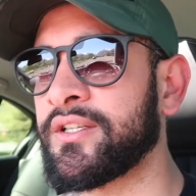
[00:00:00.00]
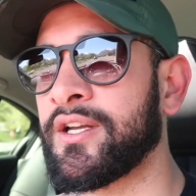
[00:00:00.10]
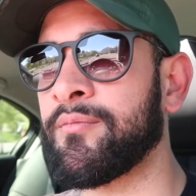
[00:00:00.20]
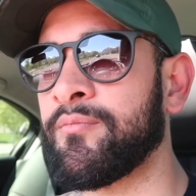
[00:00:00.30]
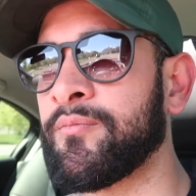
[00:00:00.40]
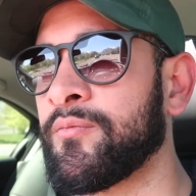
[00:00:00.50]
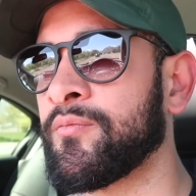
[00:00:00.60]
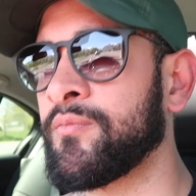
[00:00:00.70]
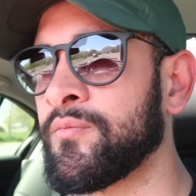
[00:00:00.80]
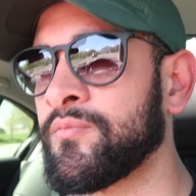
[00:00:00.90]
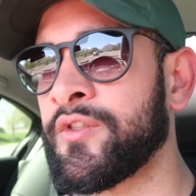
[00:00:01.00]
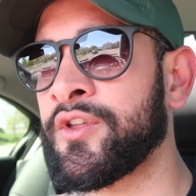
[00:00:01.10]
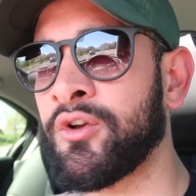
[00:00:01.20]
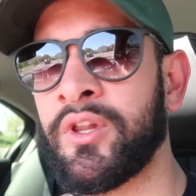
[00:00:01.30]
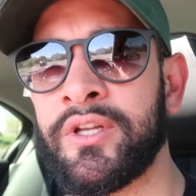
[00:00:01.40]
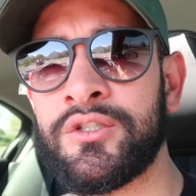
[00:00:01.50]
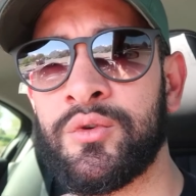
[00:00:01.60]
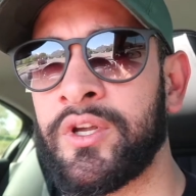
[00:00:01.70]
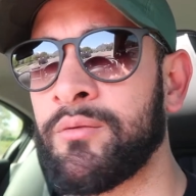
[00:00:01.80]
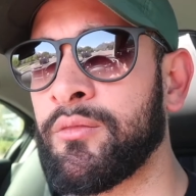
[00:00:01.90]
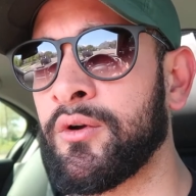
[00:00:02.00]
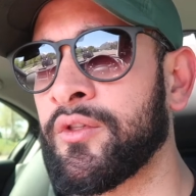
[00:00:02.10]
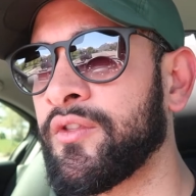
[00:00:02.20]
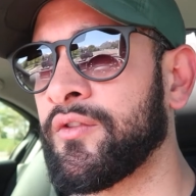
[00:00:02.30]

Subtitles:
and I'm thoroughly enjoying both